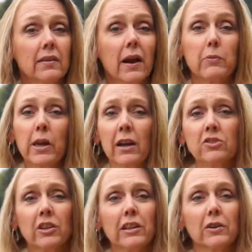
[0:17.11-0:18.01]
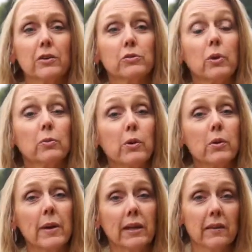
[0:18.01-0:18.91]
that we actually learned when we
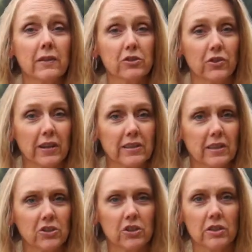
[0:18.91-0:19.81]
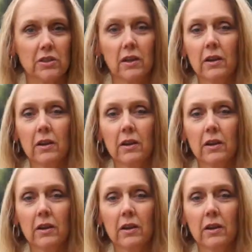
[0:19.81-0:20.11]
were making the transition